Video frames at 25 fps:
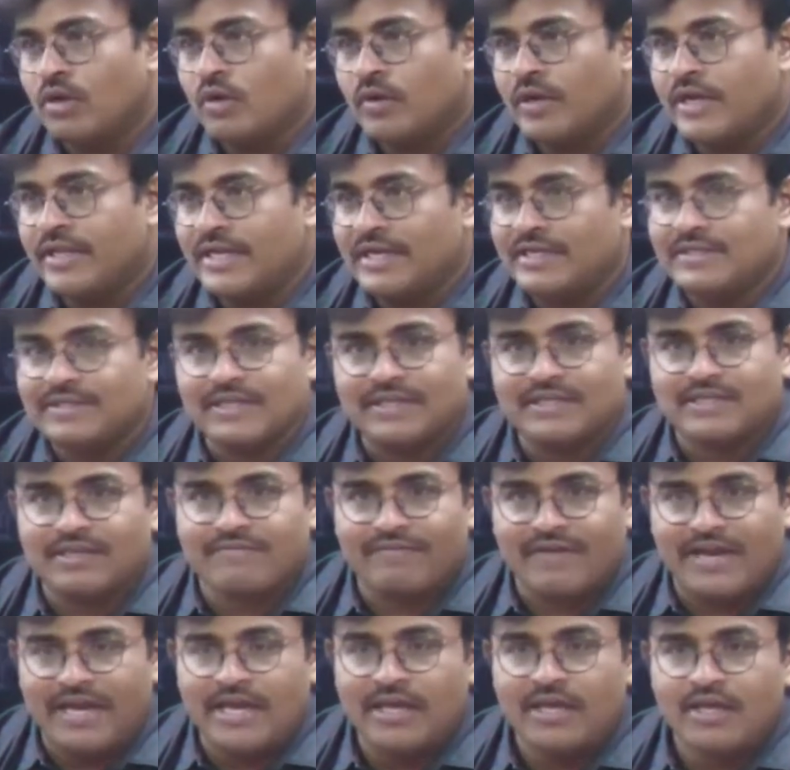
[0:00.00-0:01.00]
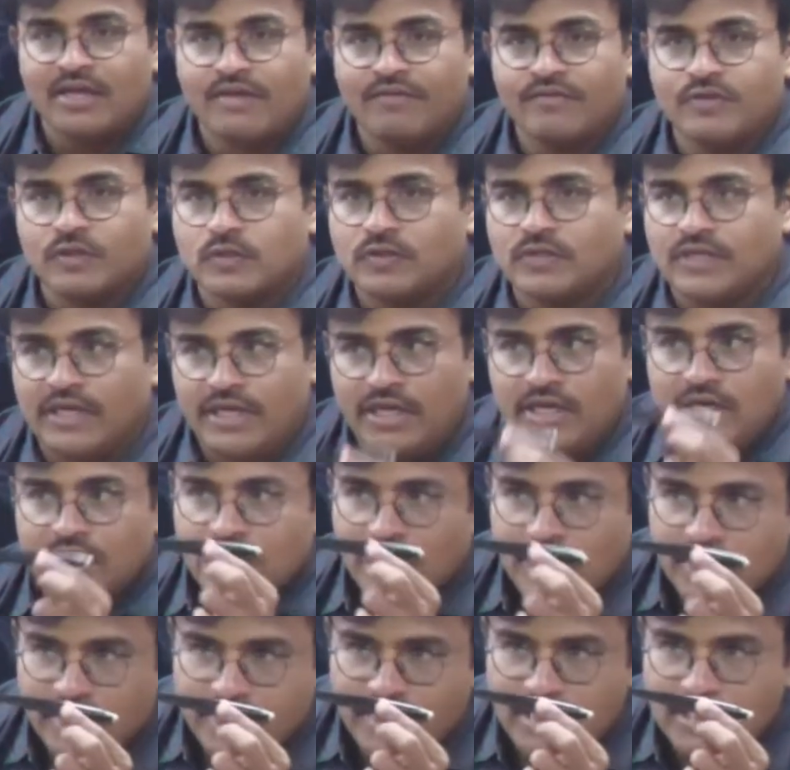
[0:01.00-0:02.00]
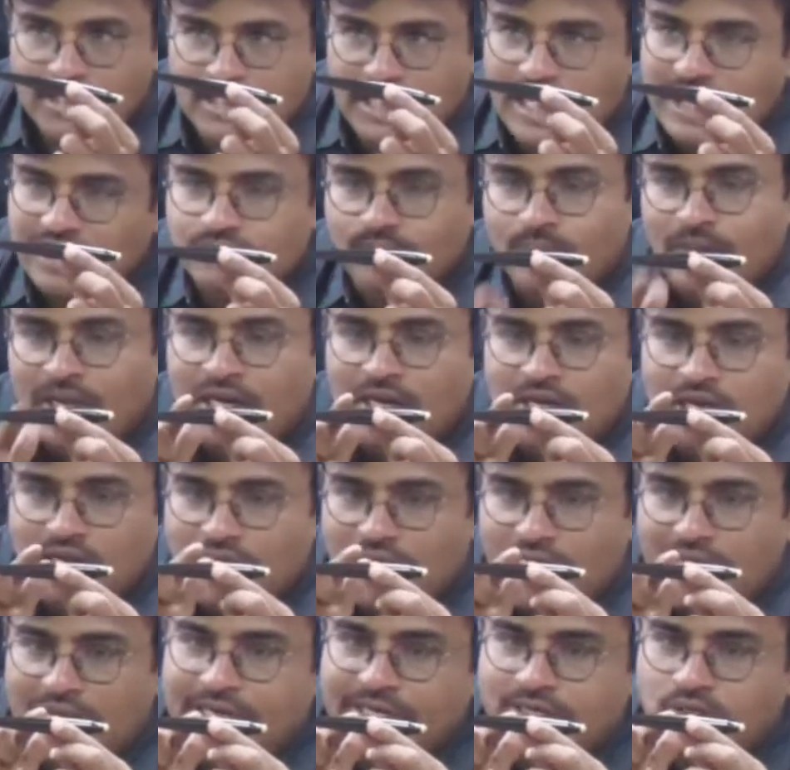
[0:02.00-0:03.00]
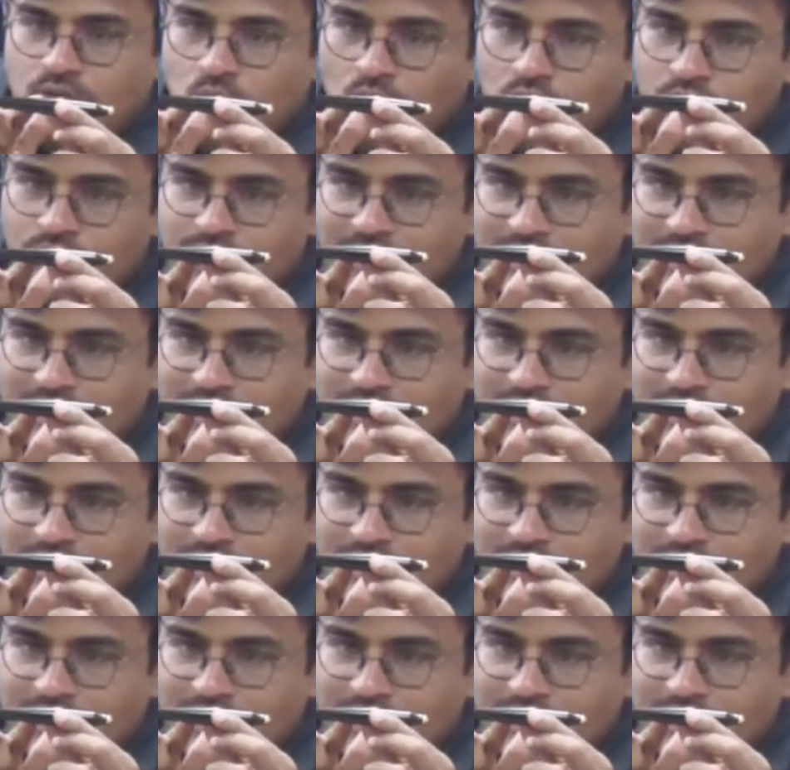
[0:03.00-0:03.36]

Okay, that is the reason why, if you see, in Taj Mahal, I told you